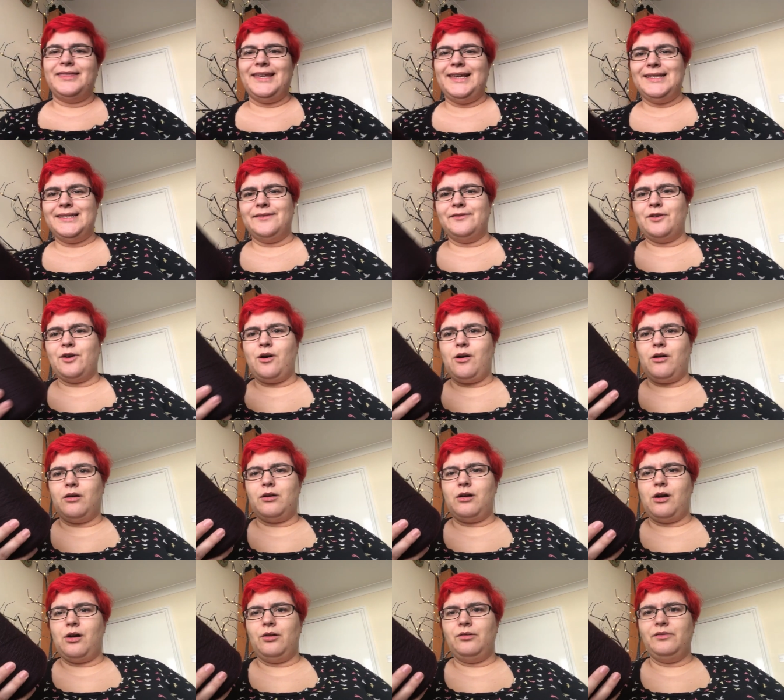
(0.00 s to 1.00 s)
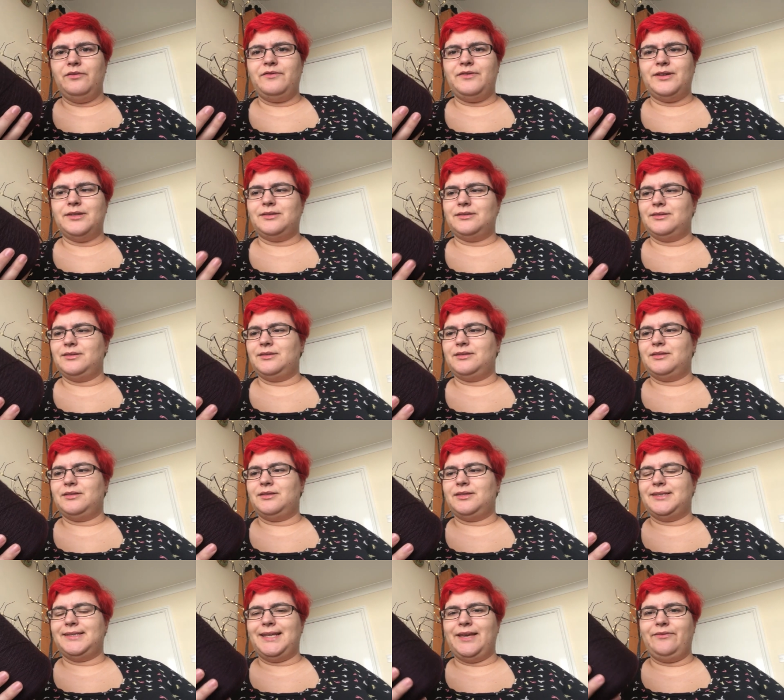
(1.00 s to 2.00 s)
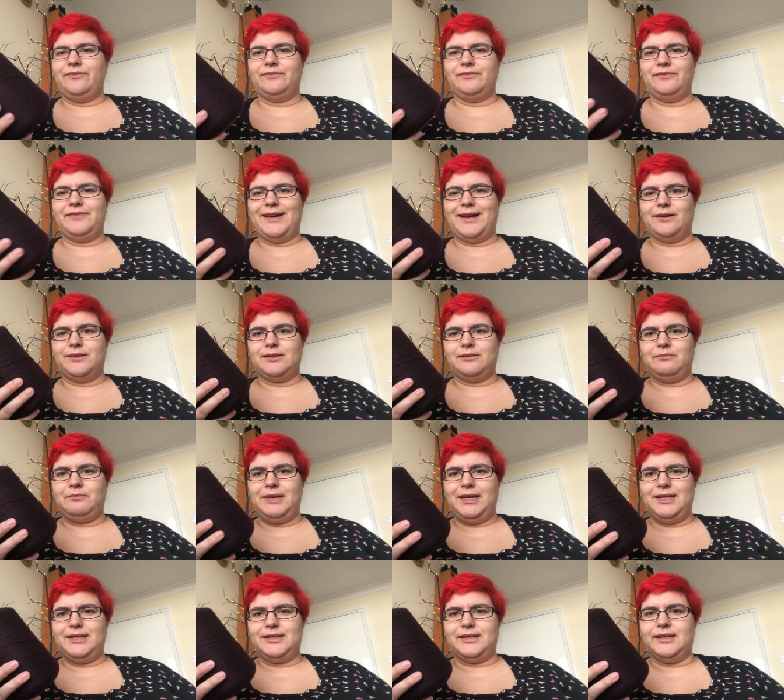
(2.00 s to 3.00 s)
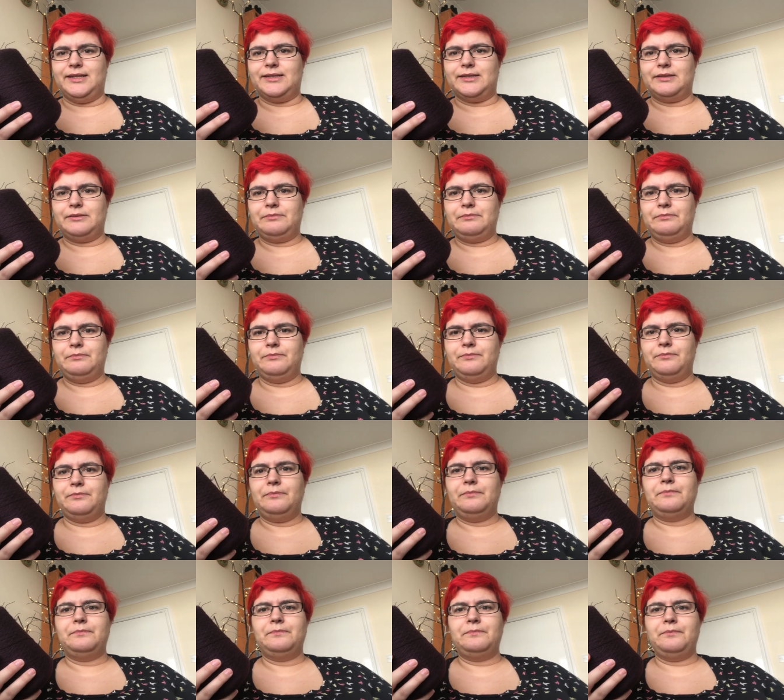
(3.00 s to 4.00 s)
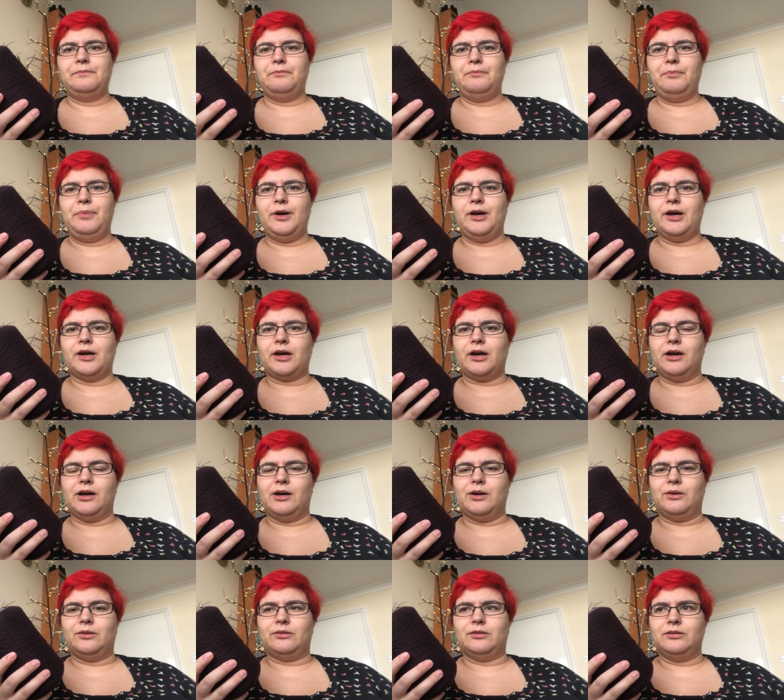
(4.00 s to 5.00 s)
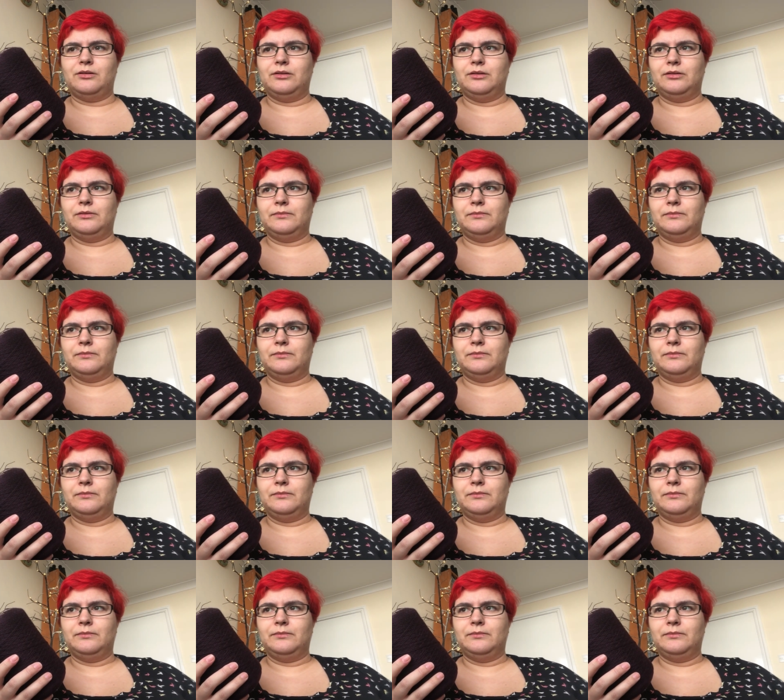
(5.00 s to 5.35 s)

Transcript: these have got over 7,000 metres per cone,